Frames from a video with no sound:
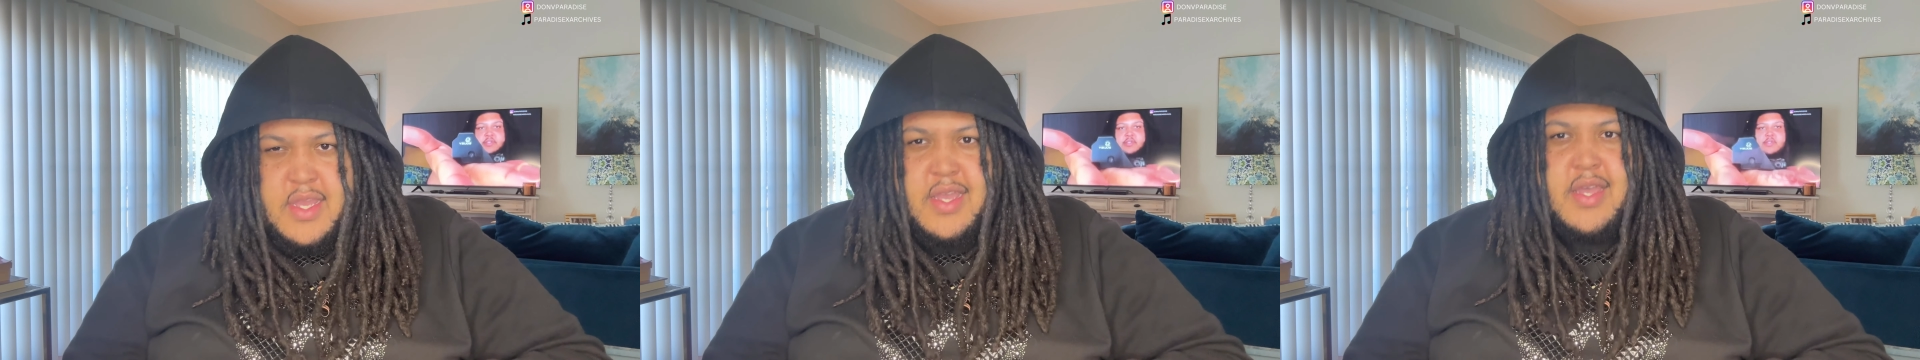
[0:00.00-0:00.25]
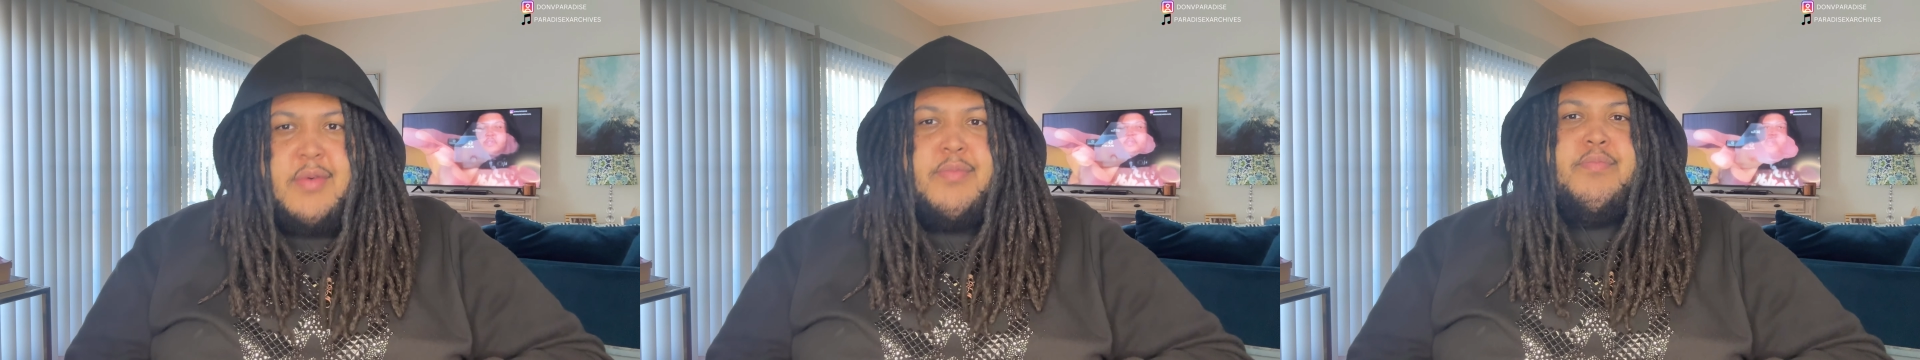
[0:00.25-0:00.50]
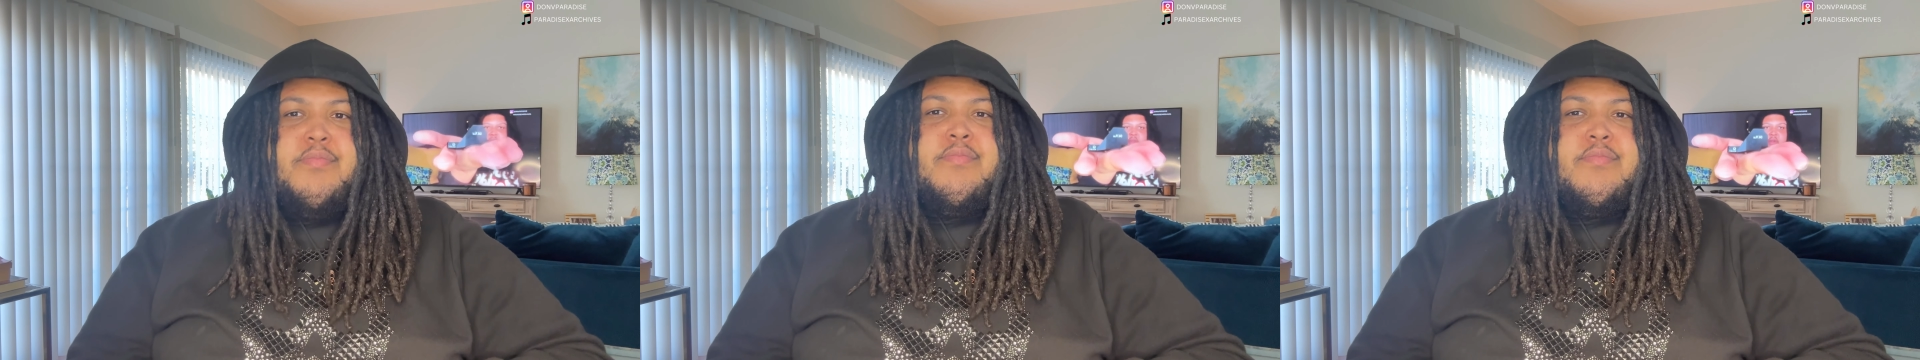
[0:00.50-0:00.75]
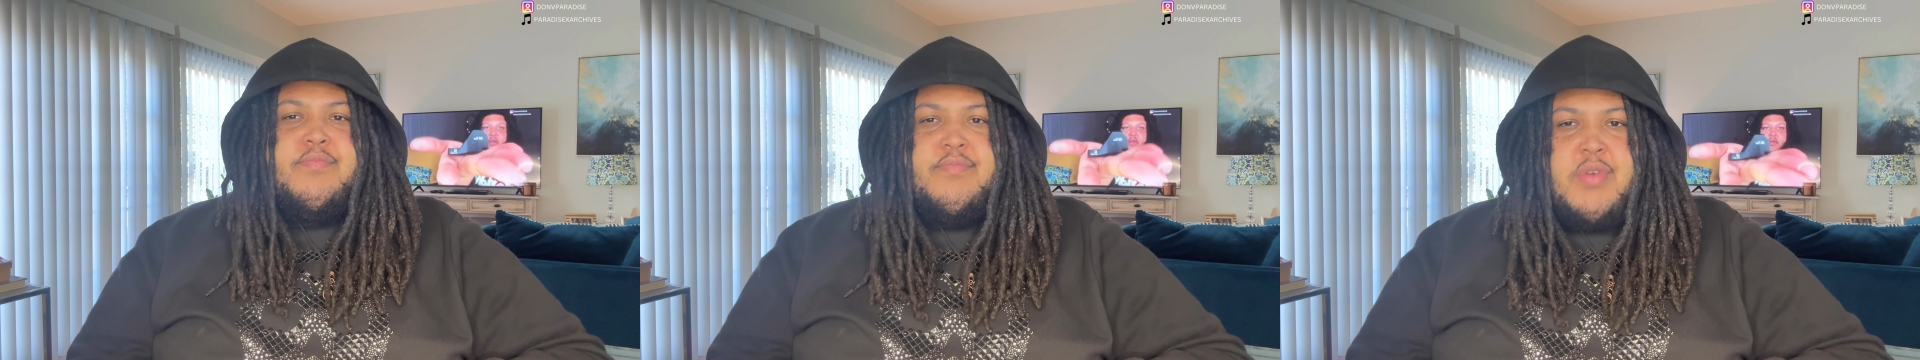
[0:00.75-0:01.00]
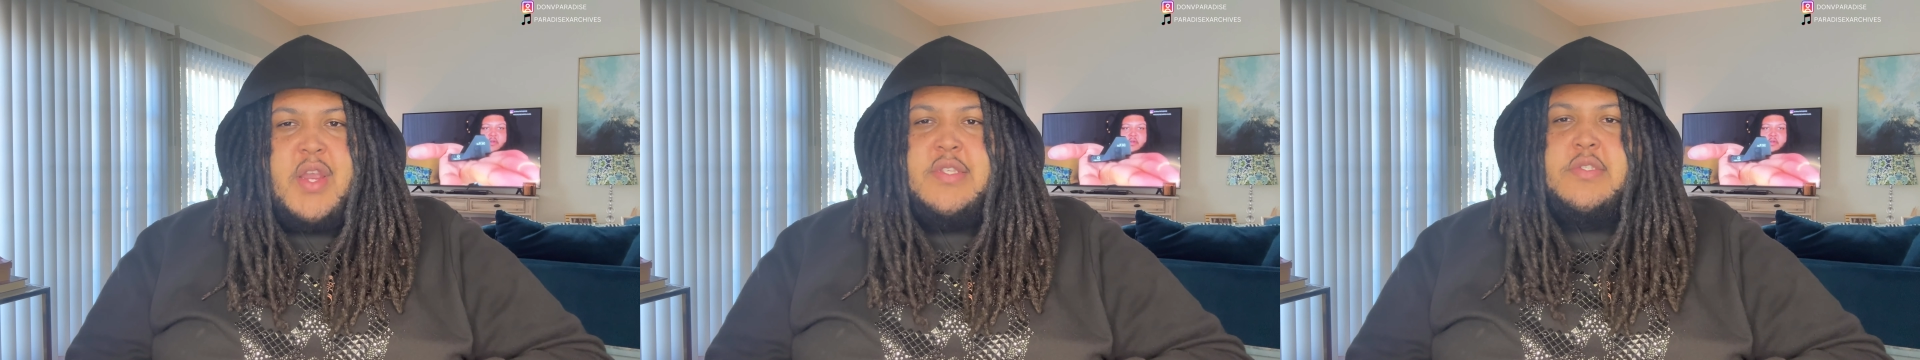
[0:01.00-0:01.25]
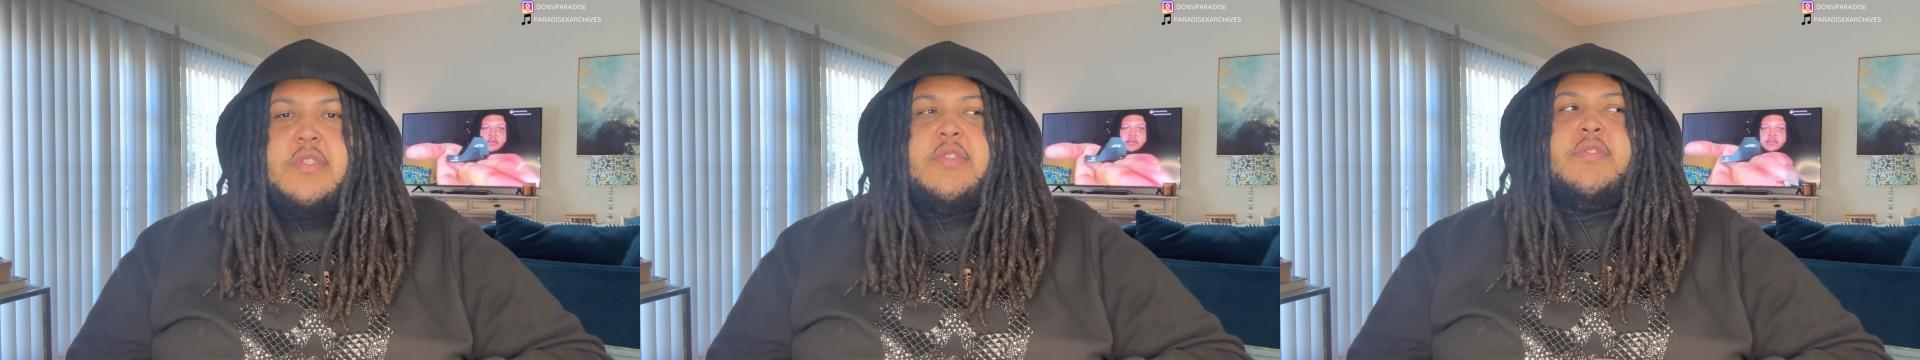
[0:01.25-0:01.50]
a
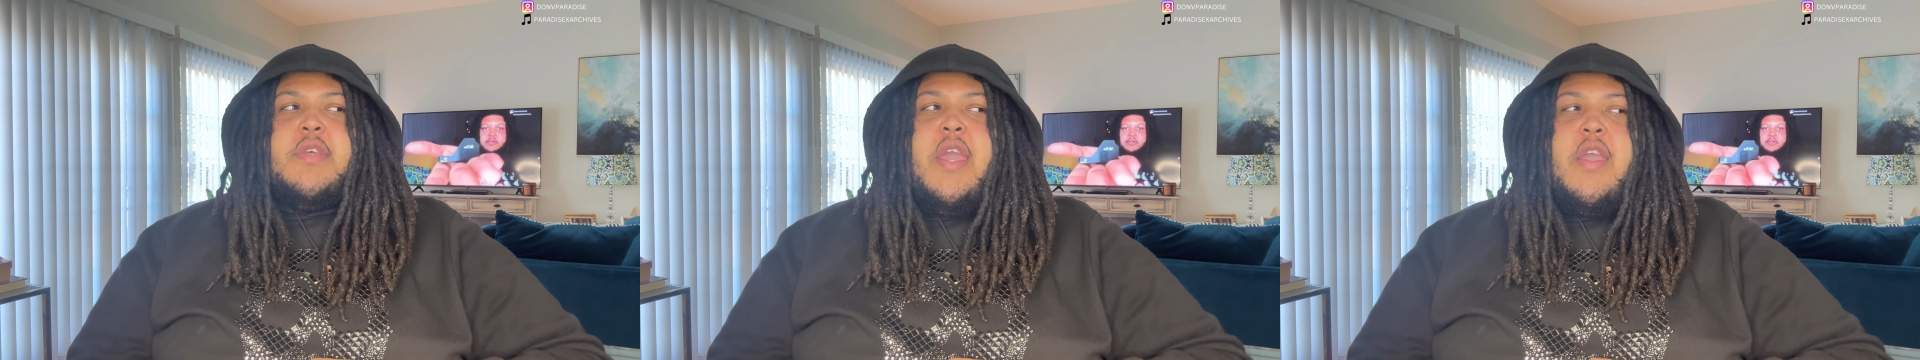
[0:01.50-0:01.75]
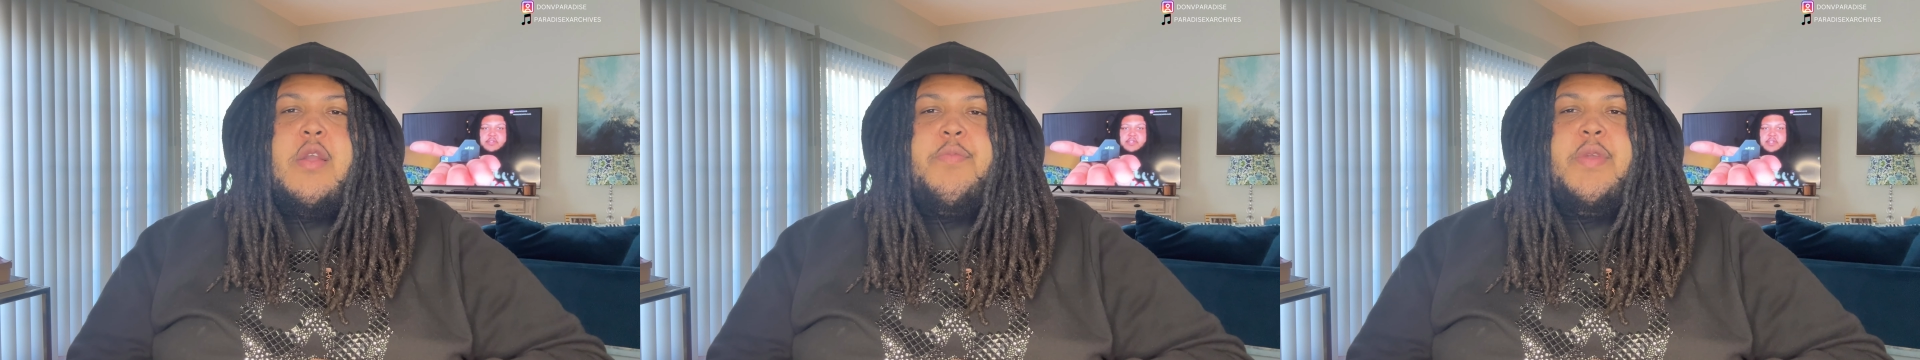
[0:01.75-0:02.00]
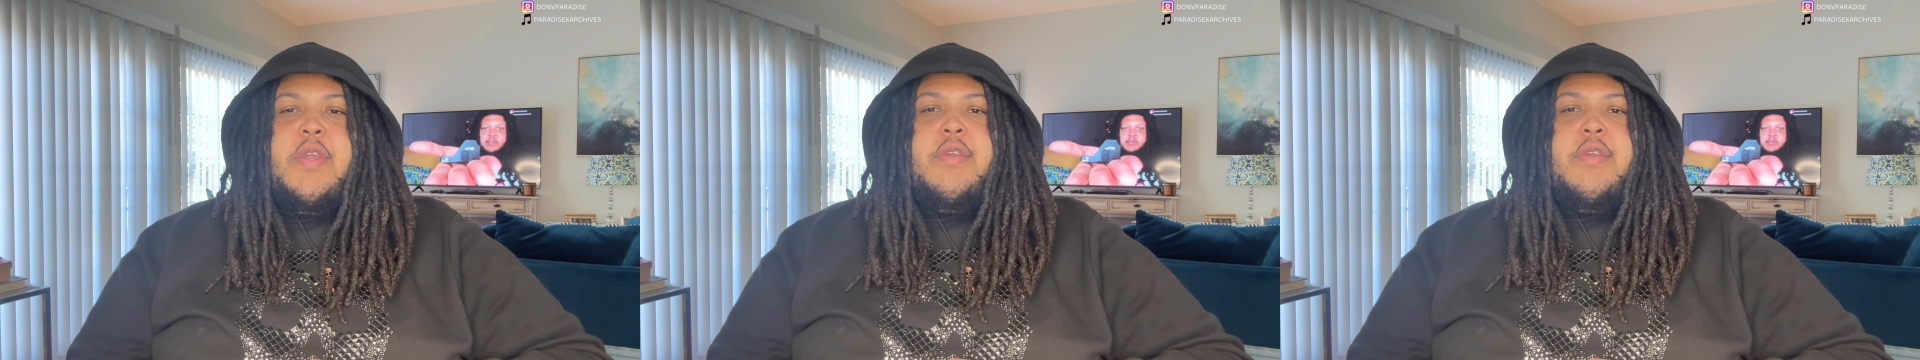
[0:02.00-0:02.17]
bracelets, ARP,